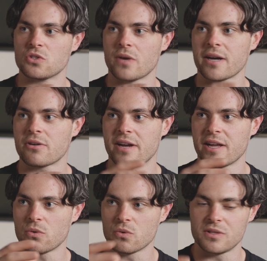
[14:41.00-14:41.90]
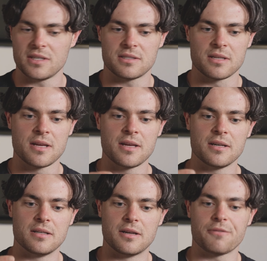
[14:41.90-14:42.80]
or aggregate all these
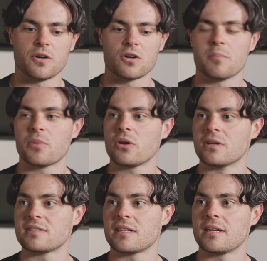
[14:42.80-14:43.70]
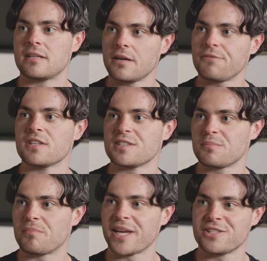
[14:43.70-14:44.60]
different components, and it differs
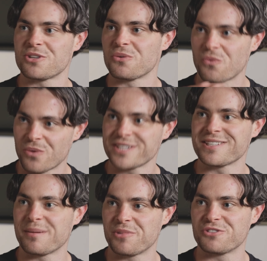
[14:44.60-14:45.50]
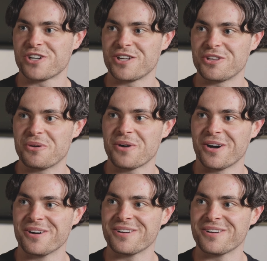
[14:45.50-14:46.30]
based on what type of trader you are.